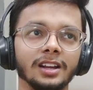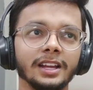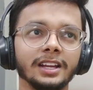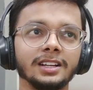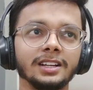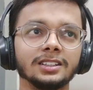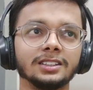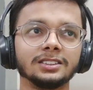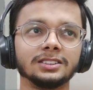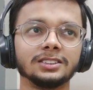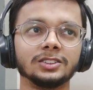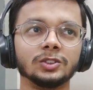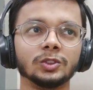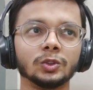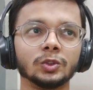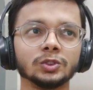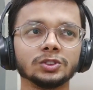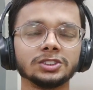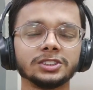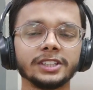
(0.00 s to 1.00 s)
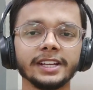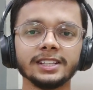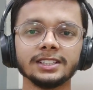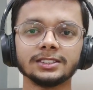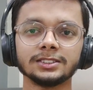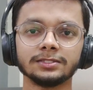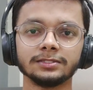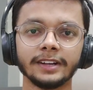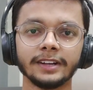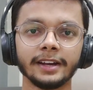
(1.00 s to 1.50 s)
Like those
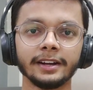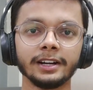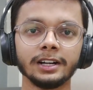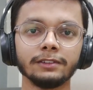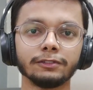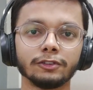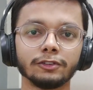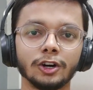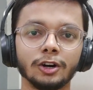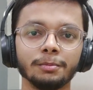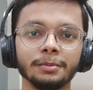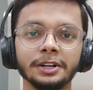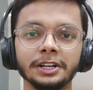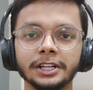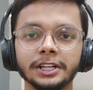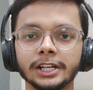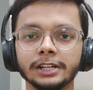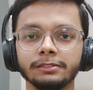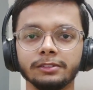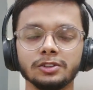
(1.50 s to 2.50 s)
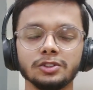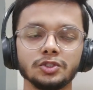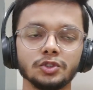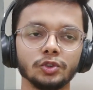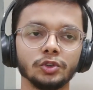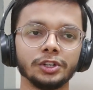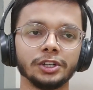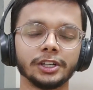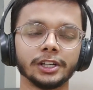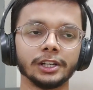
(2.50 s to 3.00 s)
things varied from interviews
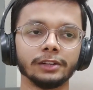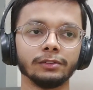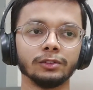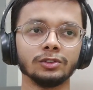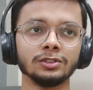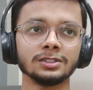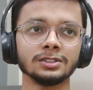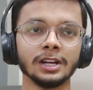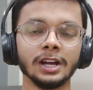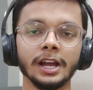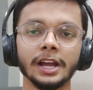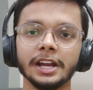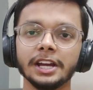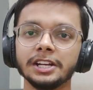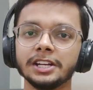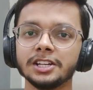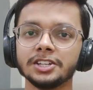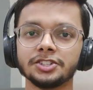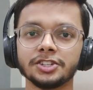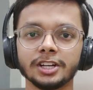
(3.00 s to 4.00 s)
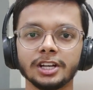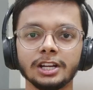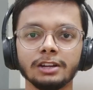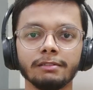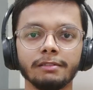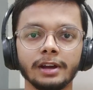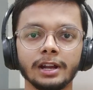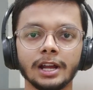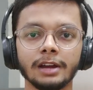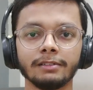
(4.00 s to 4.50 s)
to interviews.
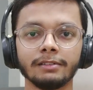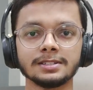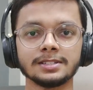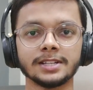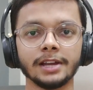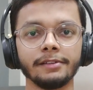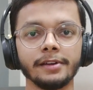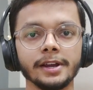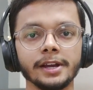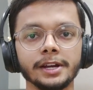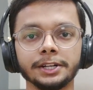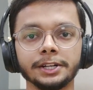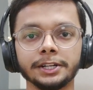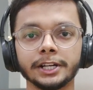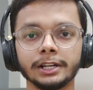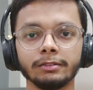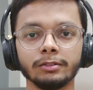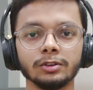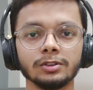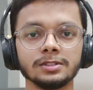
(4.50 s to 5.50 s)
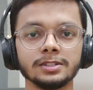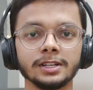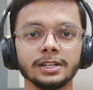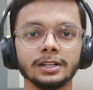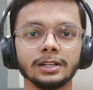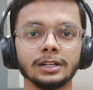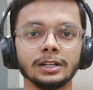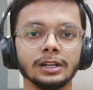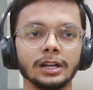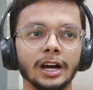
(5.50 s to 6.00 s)
Initially, when I was giving interviews
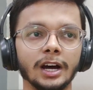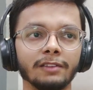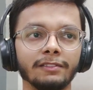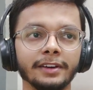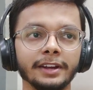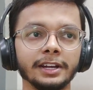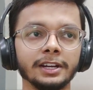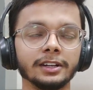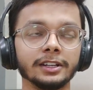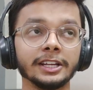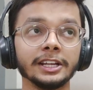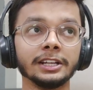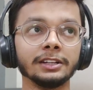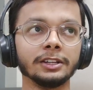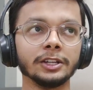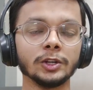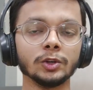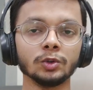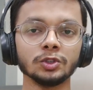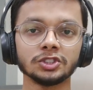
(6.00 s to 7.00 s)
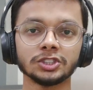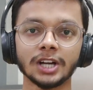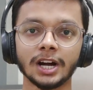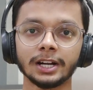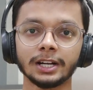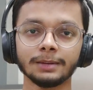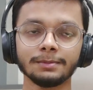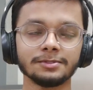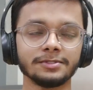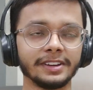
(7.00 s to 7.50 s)
in very new
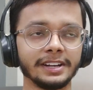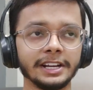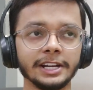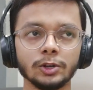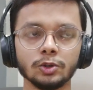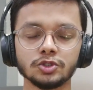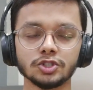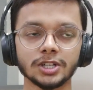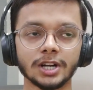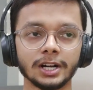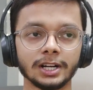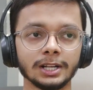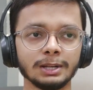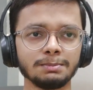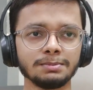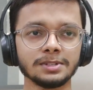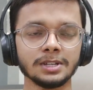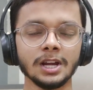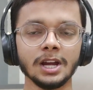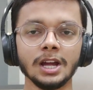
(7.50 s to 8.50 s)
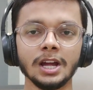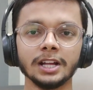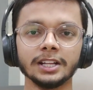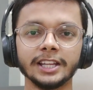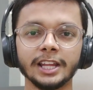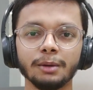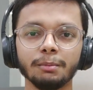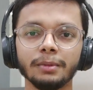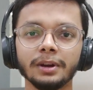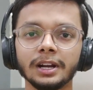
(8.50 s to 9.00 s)
startups,
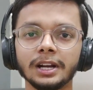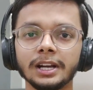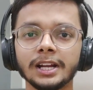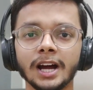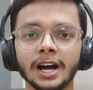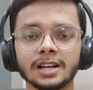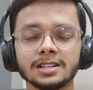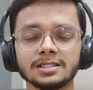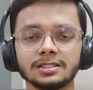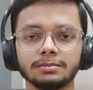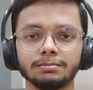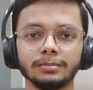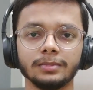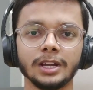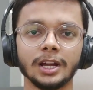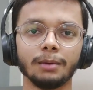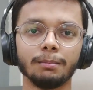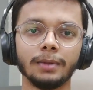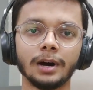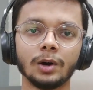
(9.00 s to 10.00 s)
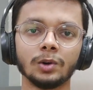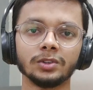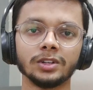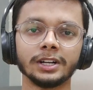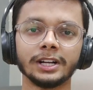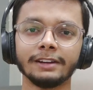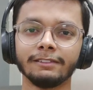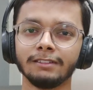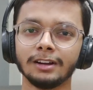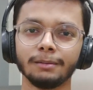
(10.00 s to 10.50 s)
they mainly asked me about
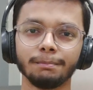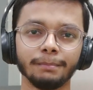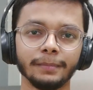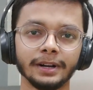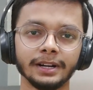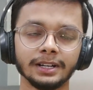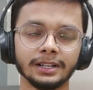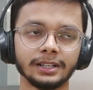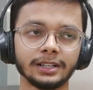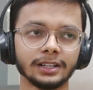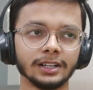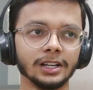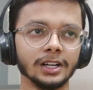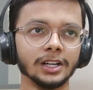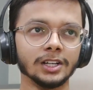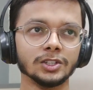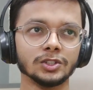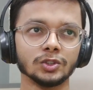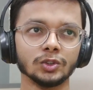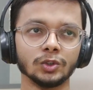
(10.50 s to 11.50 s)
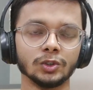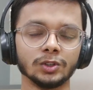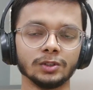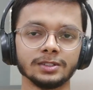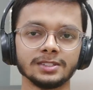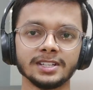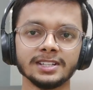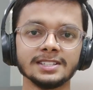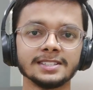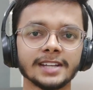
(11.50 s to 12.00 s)
the development. So
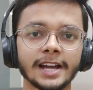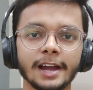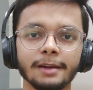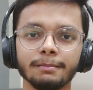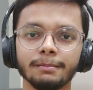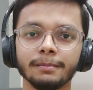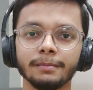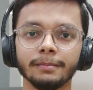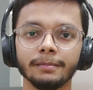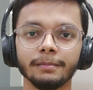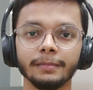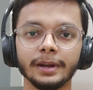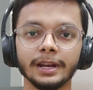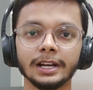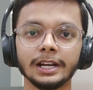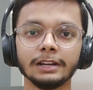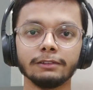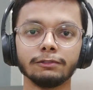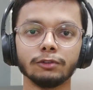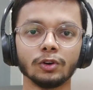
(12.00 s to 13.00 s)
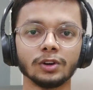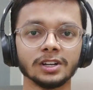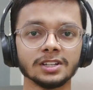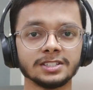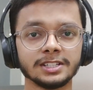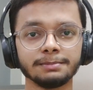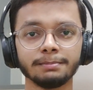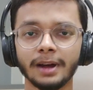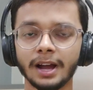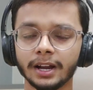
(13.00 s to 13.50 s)
since I'm mainly
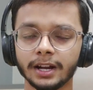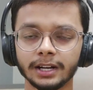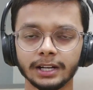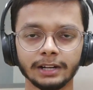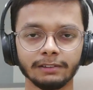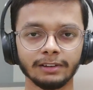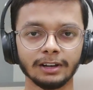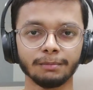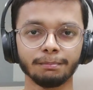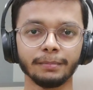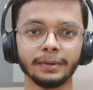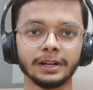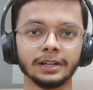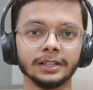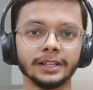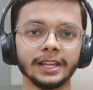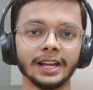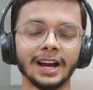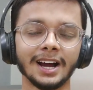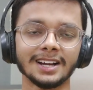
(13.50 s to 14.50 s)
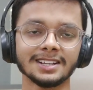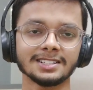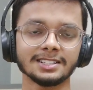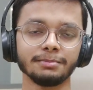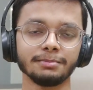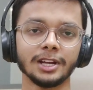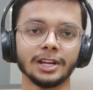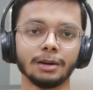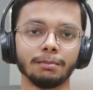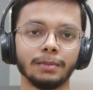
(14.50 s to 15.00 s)
focused in backend development, they
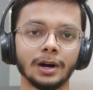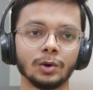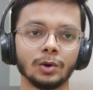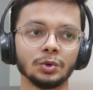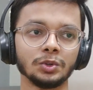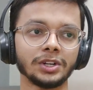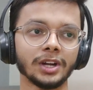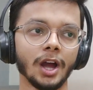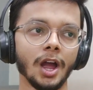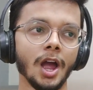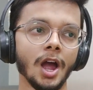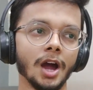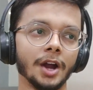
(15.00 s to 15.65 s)
asked me about